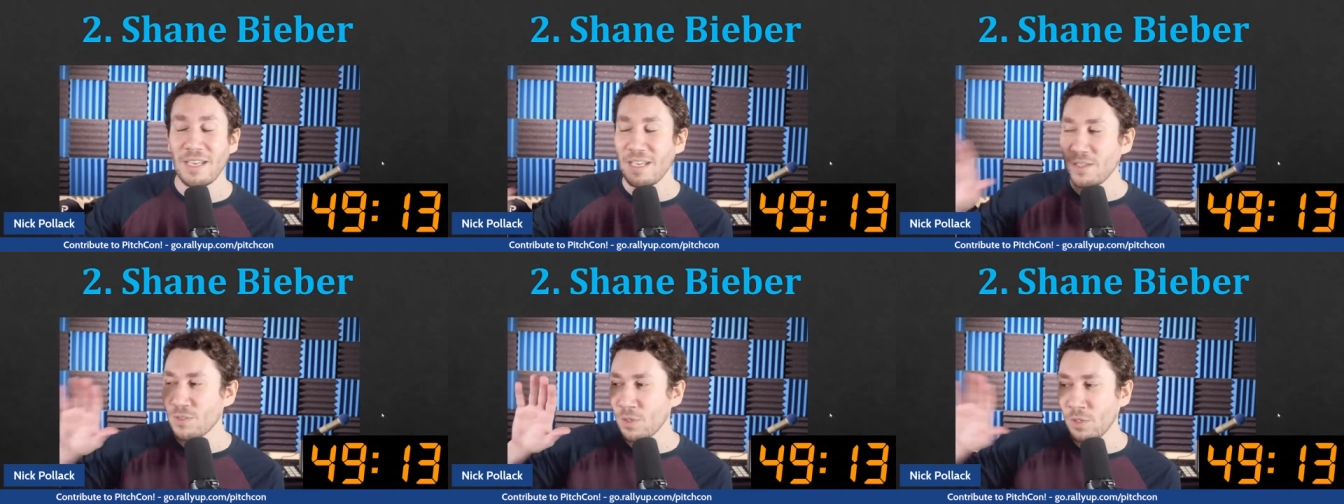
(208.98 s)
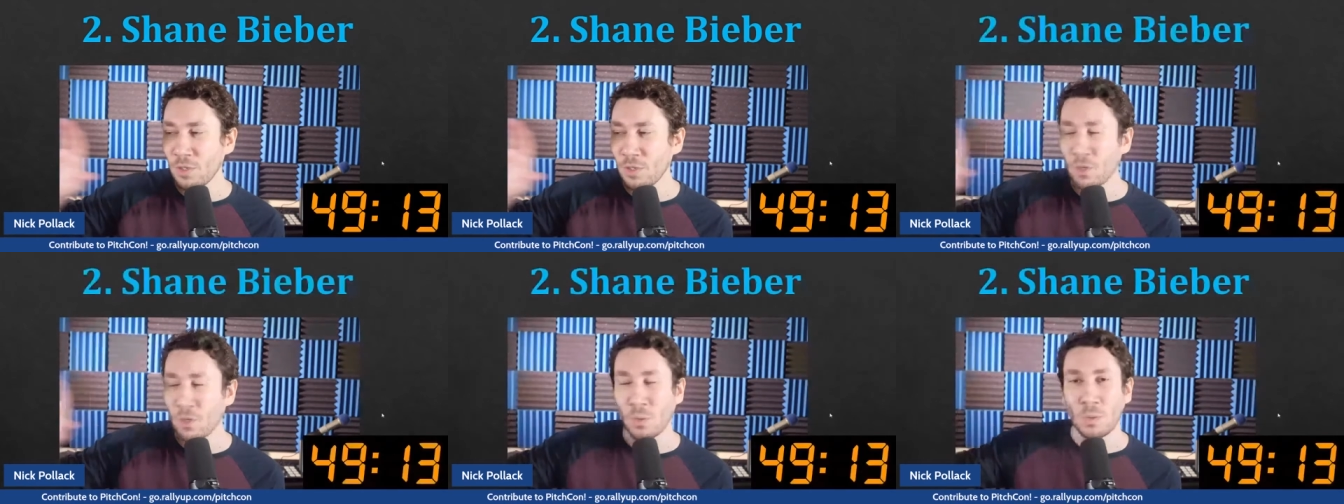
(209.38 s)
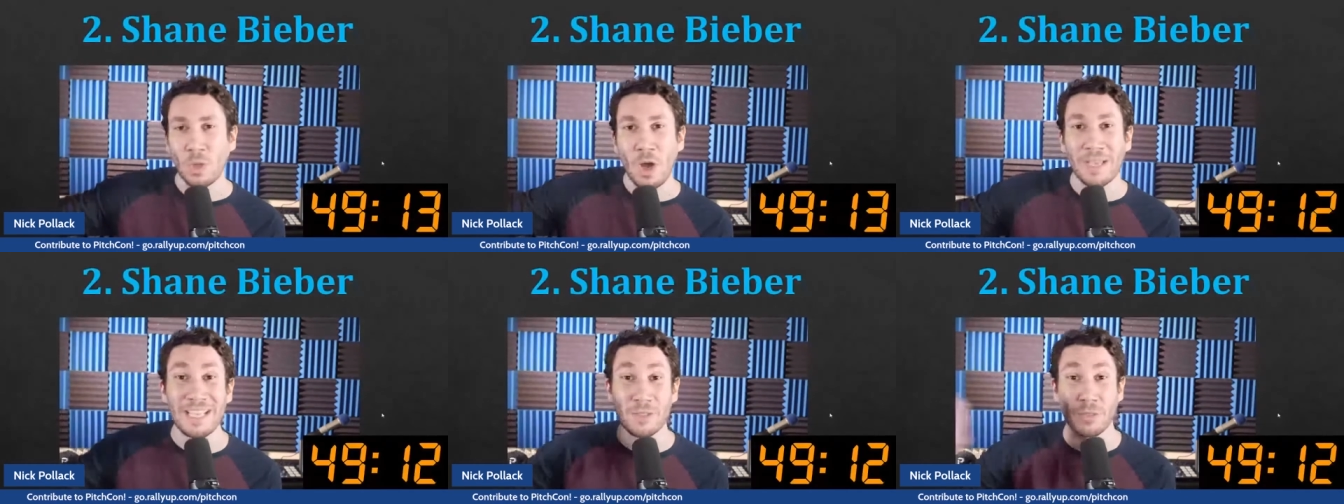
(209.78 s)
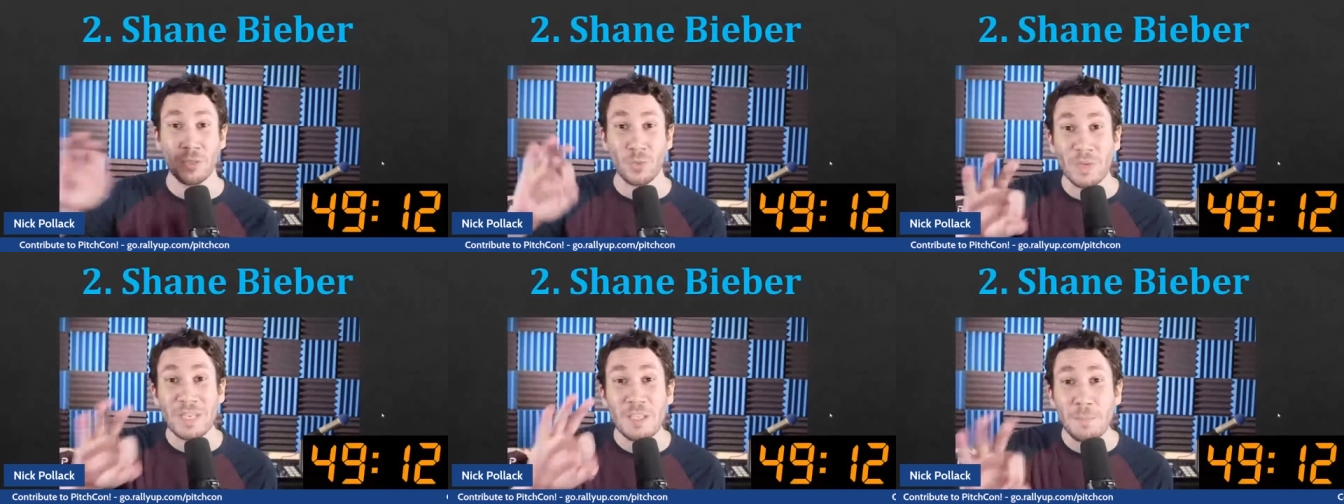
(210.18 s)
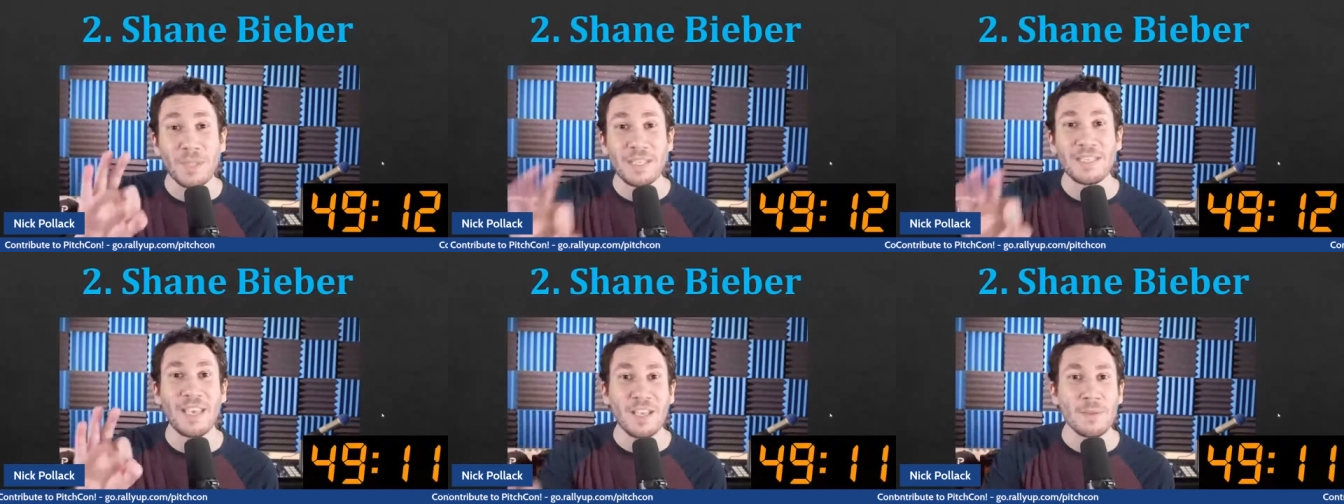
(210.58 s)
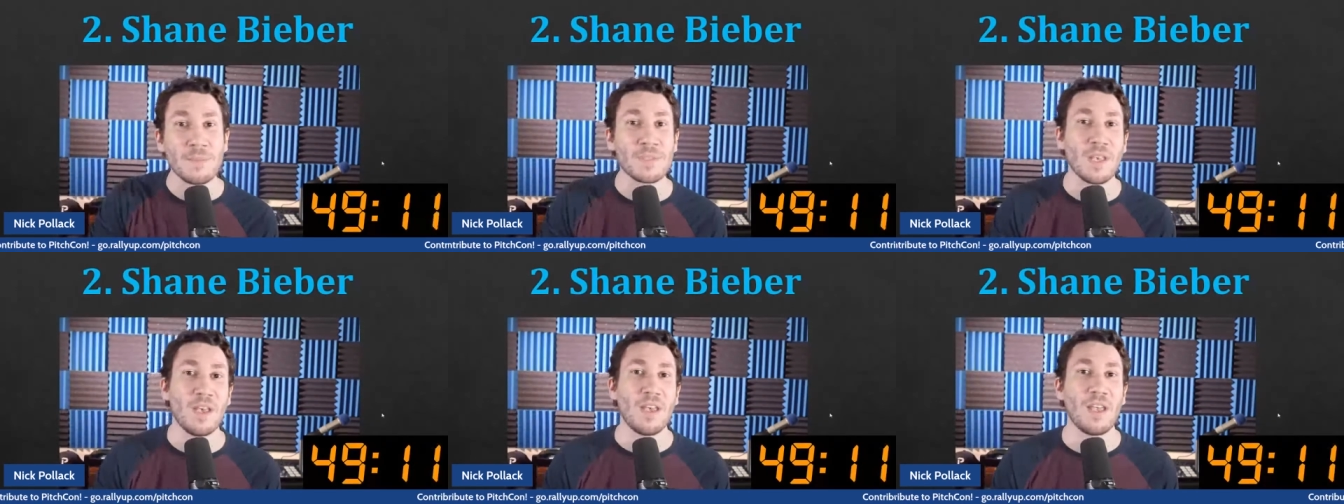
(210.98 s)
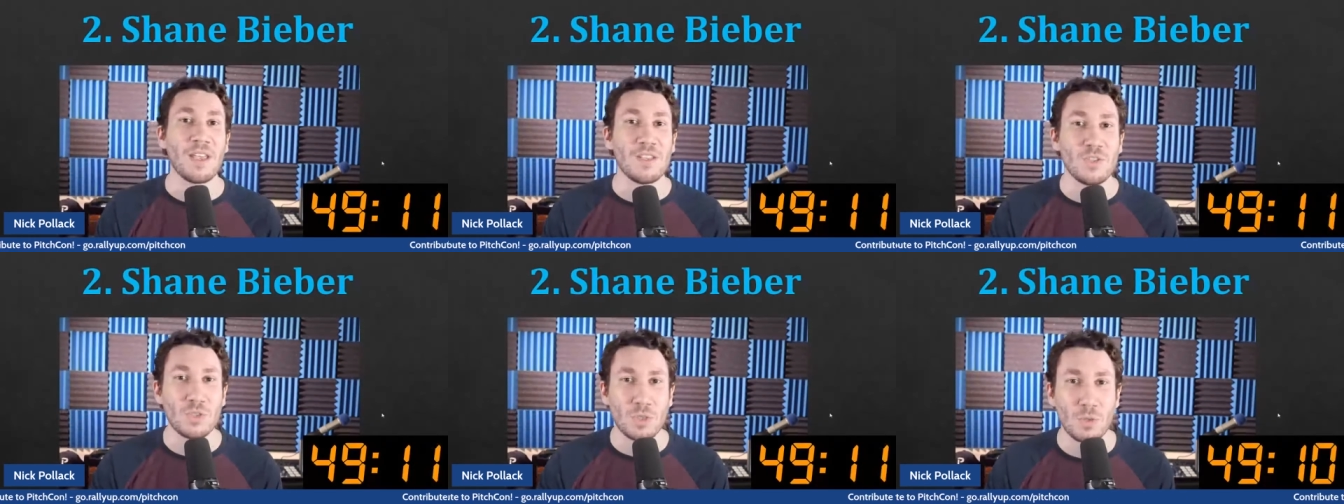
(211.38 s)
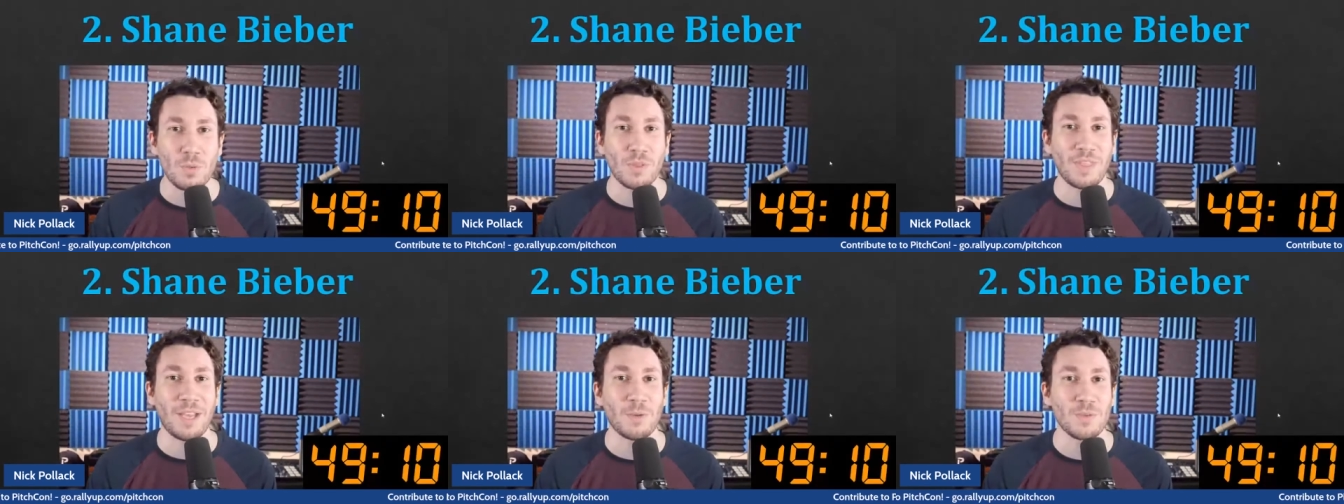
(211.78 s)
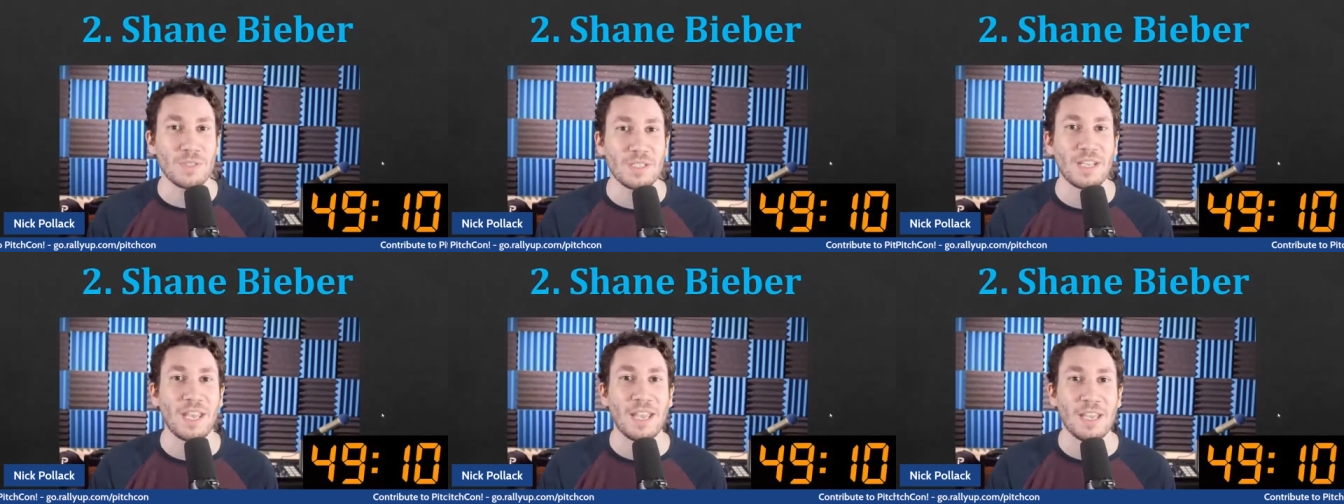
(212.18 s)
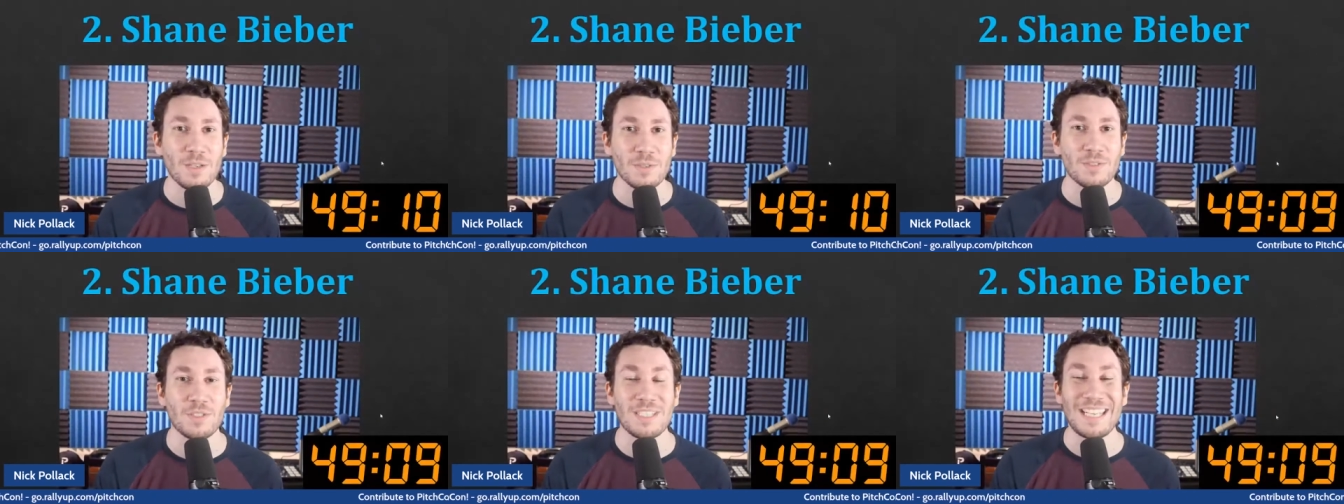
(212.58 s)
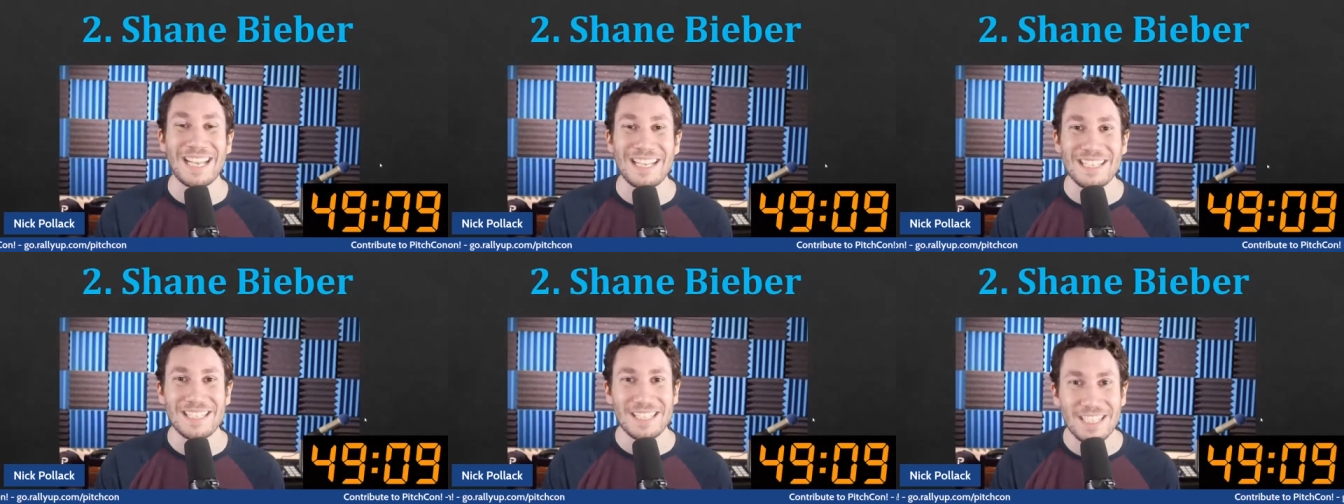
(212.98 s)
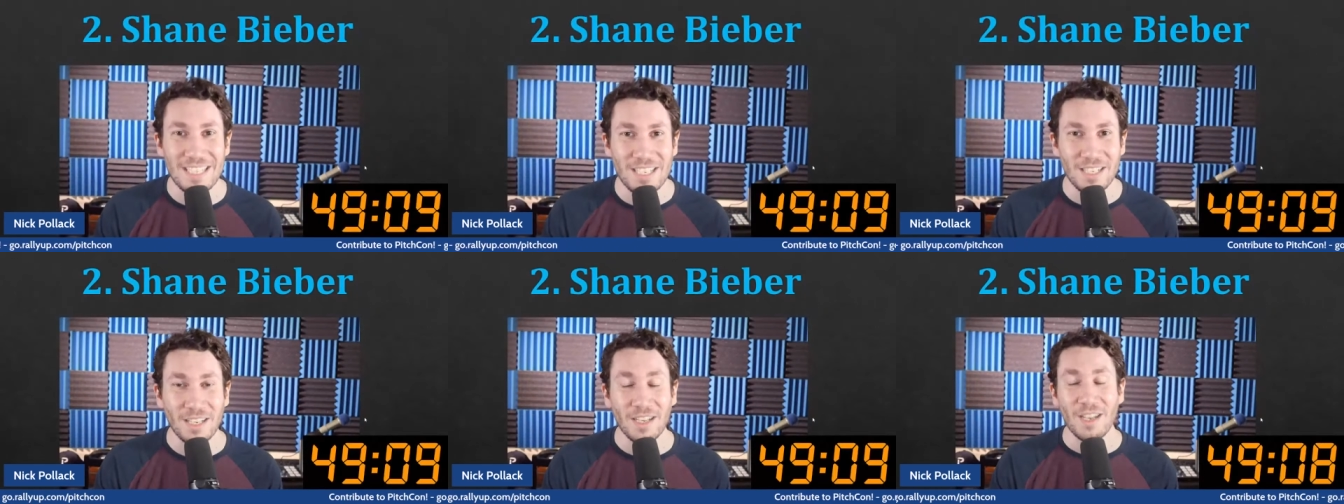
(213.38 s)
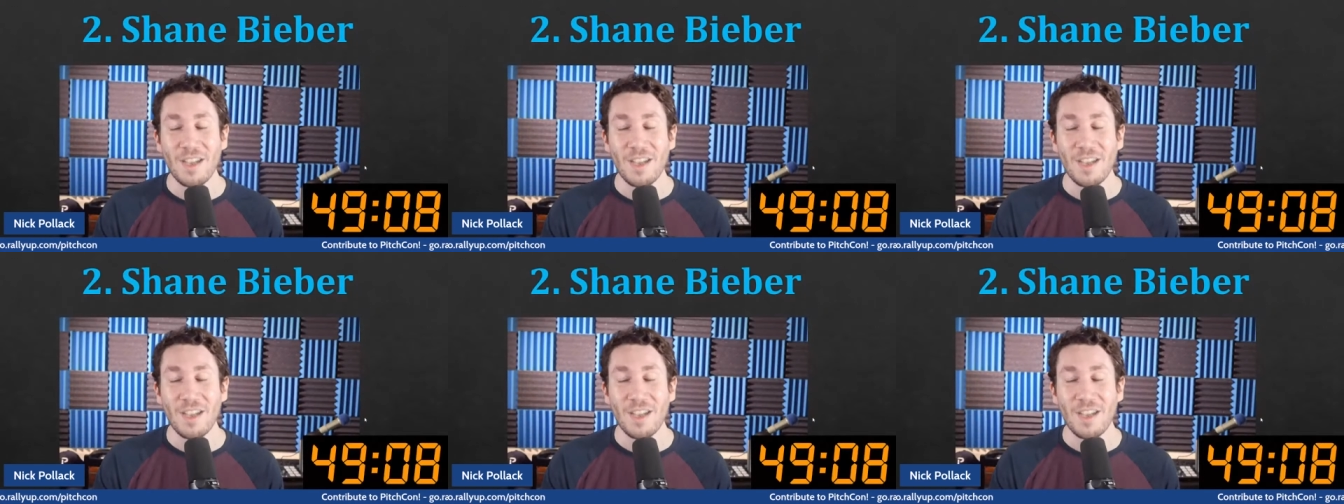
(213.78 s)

He's going to go long. He had three complete games in 2019.